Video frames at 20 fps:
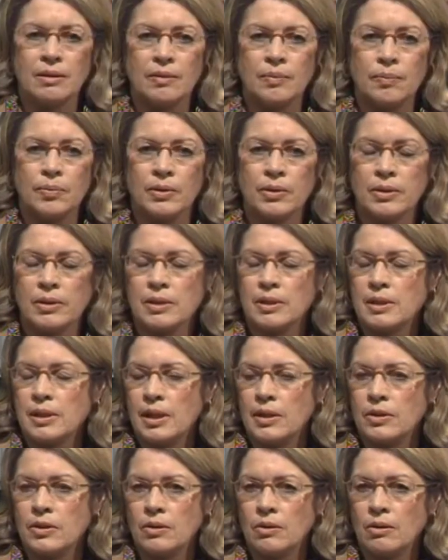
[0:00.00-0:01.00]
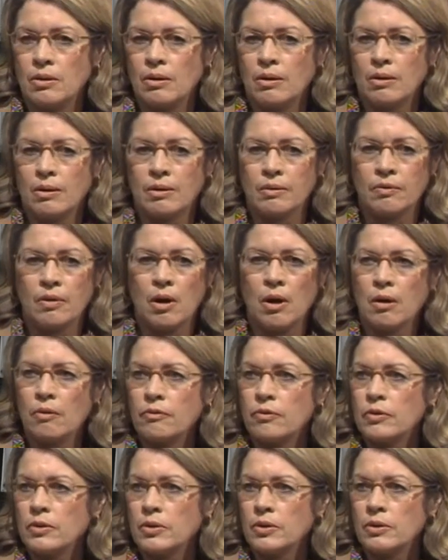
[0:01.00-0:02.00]
per the statute, are
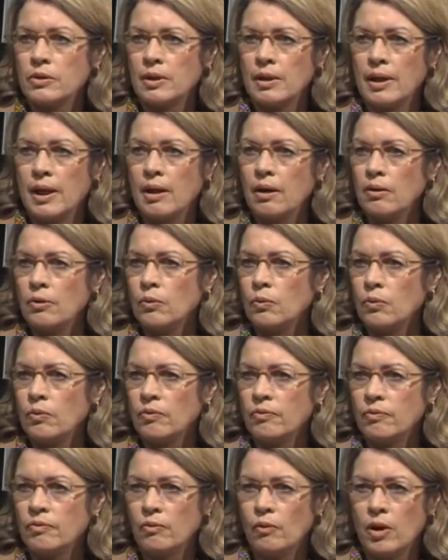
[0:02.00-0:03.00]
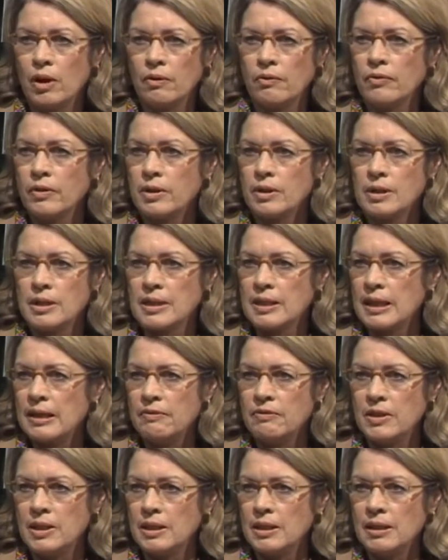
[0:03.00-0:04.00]
harmful to the health, welfare and
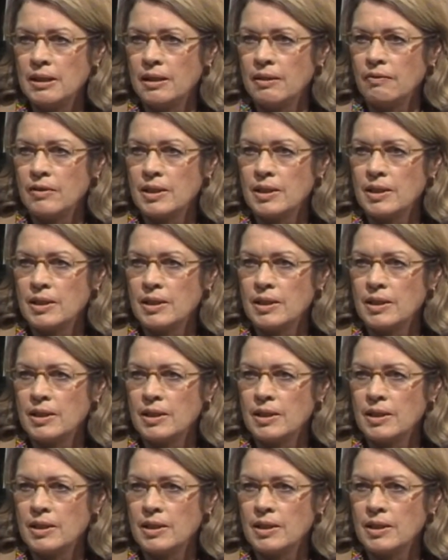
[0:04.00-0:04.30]
safety of the